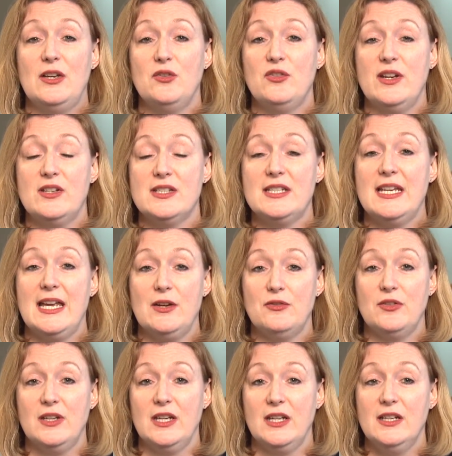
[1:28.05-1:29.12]
found in
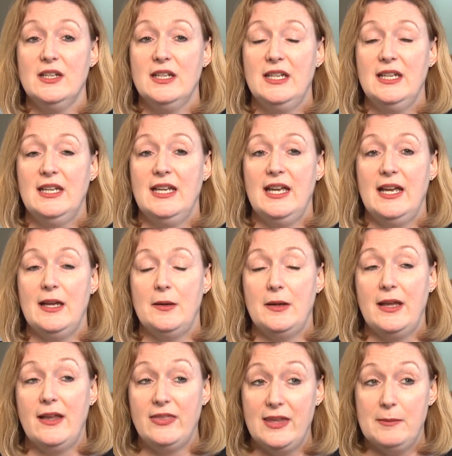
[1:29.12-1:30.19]
Africa.
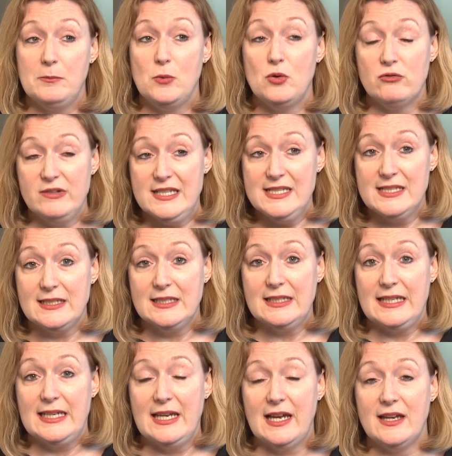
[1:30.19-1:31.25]
And then more
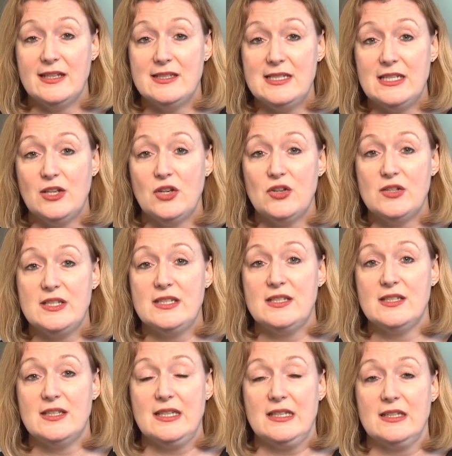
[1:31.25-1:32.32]
recently, I decoded
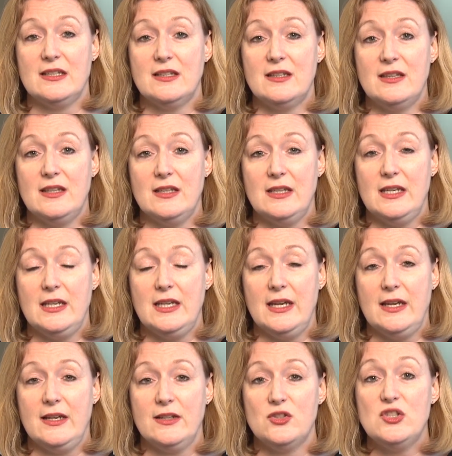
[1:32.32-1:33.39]
the
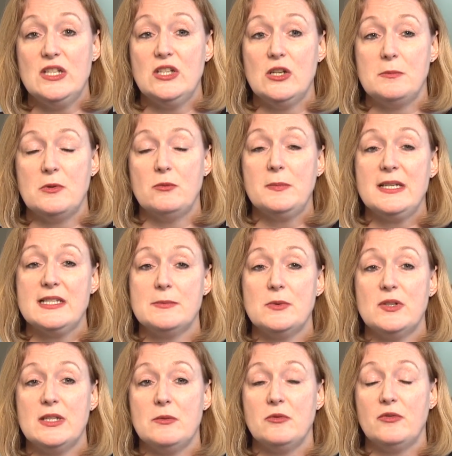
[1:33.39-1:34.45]
genome of
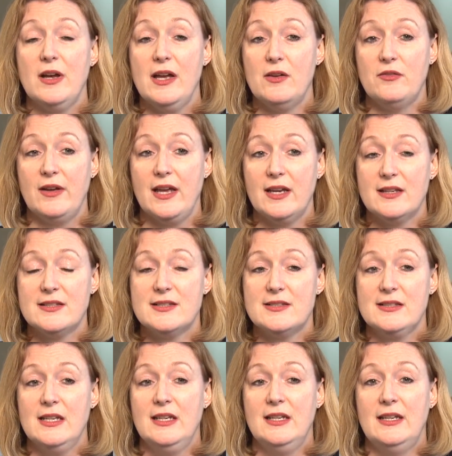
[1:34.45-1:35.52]
Plasmodium vivax,
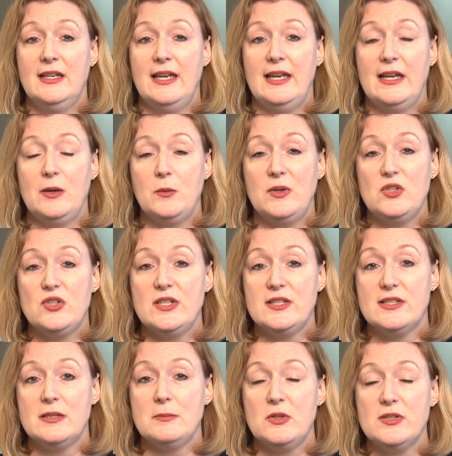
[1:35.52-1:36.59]
which is
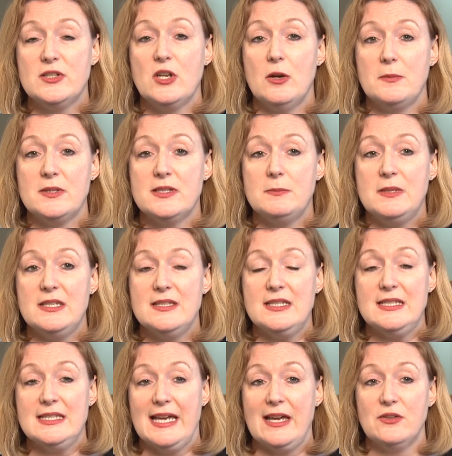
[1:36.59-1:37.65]
the most common
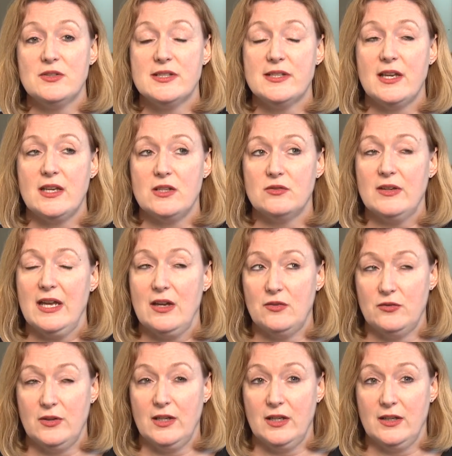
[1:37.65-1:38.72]
species outside of
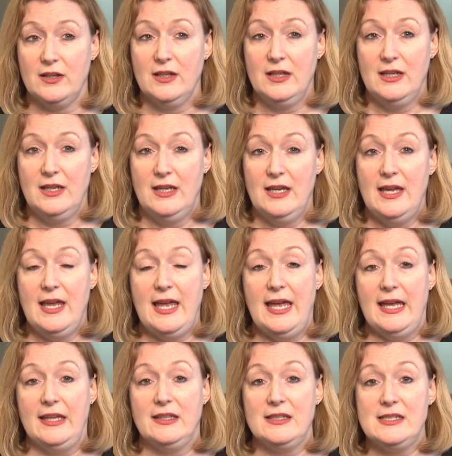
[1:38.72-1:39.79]
Africa.
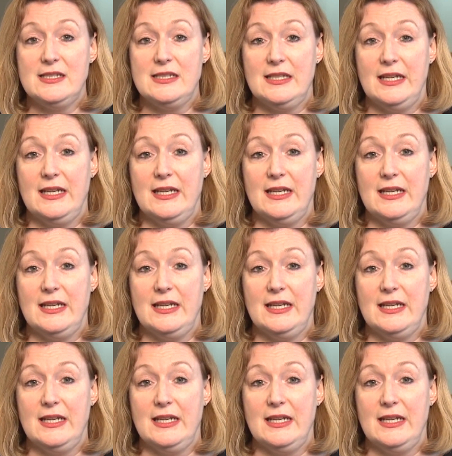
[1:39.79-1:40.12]
And